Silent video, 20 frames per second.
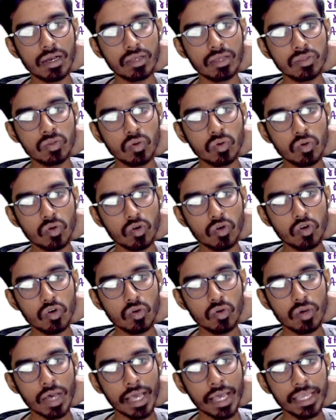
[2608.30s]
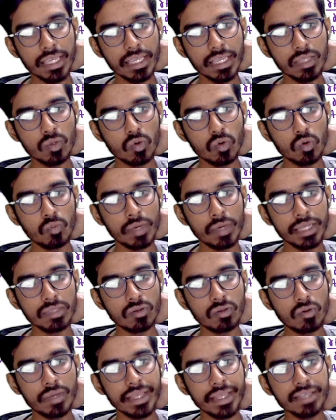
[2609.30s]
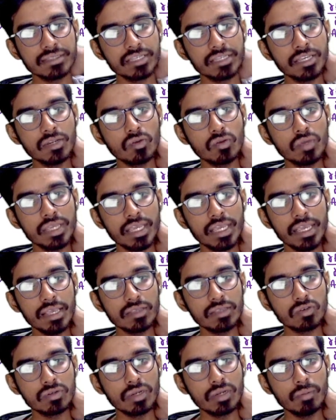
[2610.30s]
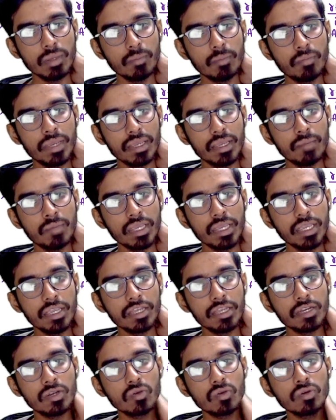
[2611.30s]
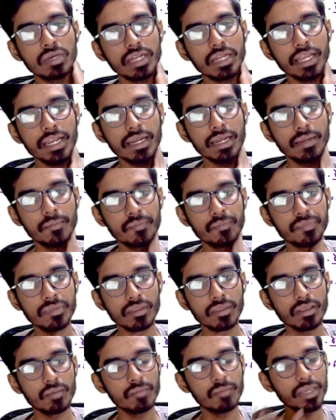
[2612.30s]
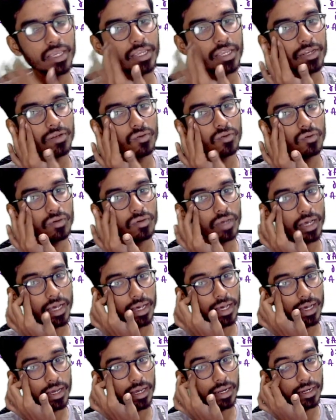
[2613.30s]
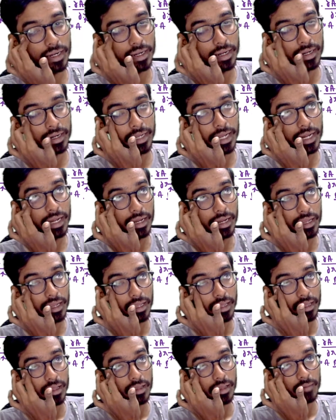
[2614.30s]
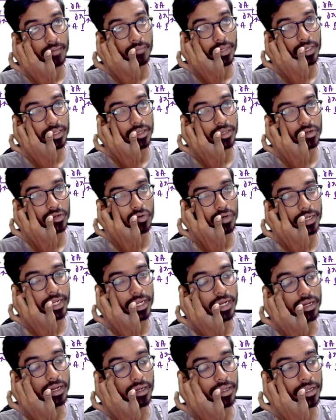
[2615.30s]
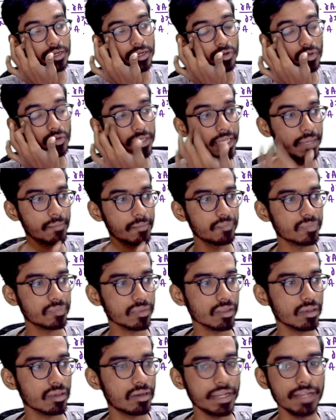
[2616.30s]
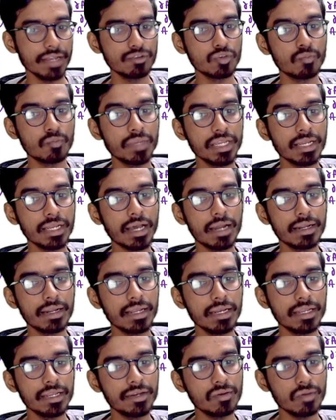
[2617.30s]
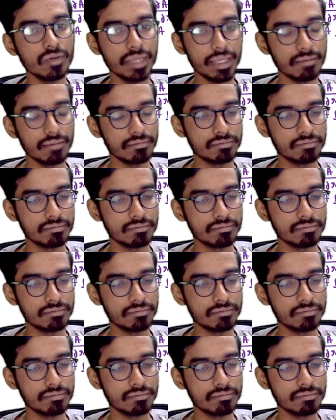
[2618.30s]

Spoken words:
dou I dou by dou x into a. So it will be b into grade b into del b into del into a, right? So b dot del into a.